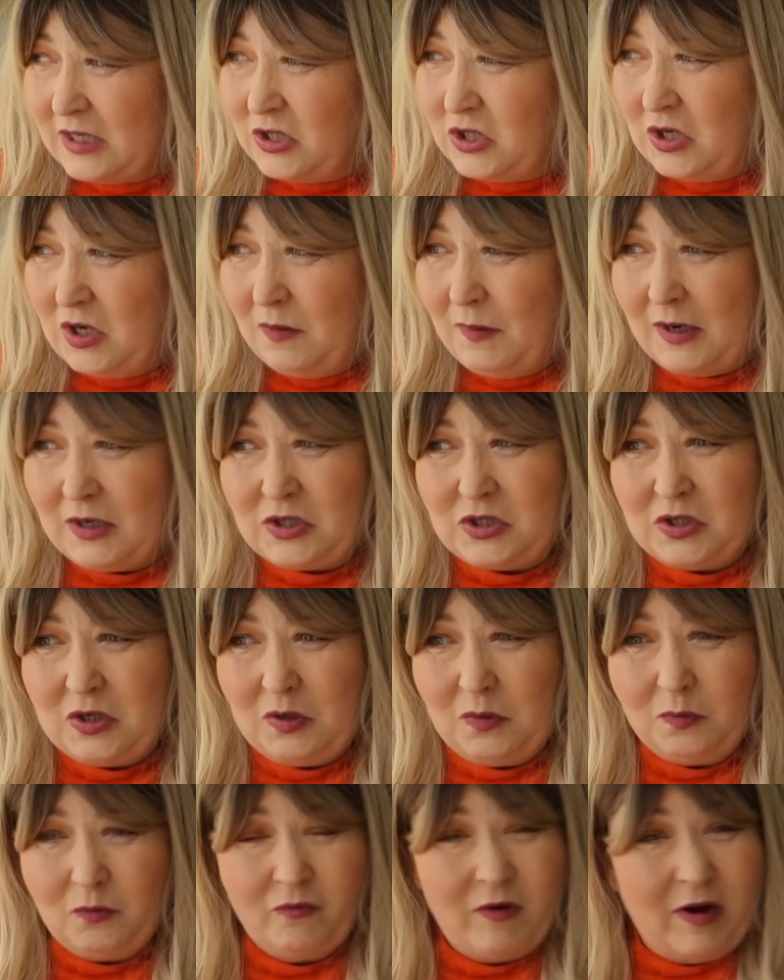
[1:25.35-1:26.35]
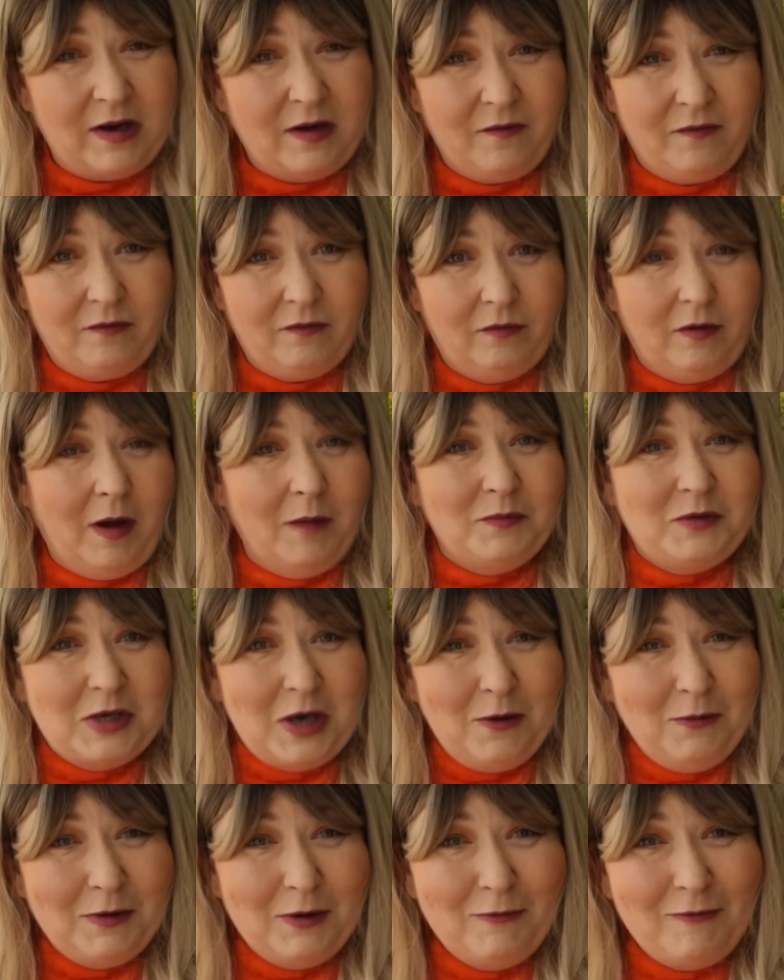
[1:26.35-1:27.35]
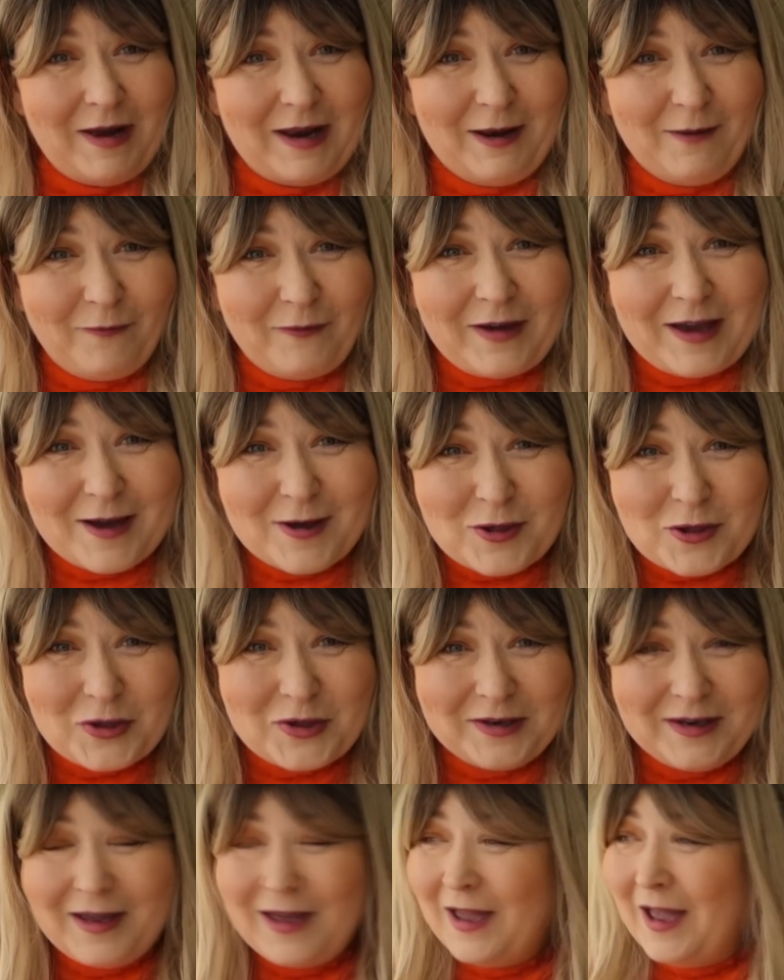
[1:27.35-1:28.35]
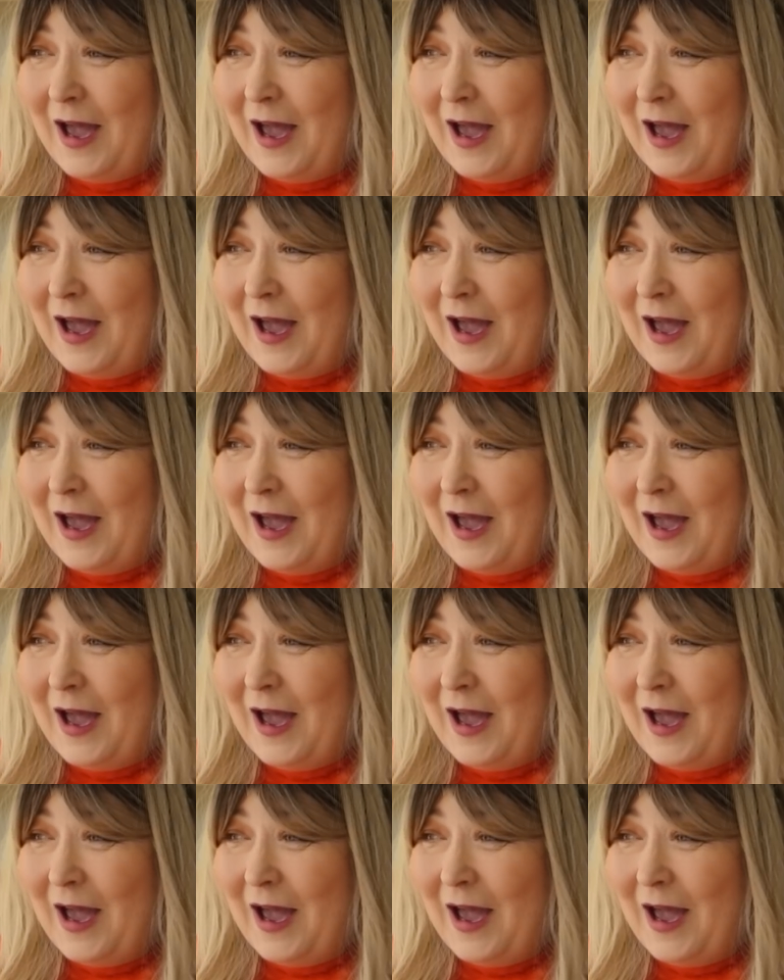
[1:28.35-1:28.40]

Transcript: I do, I do, I'm doing a renovation.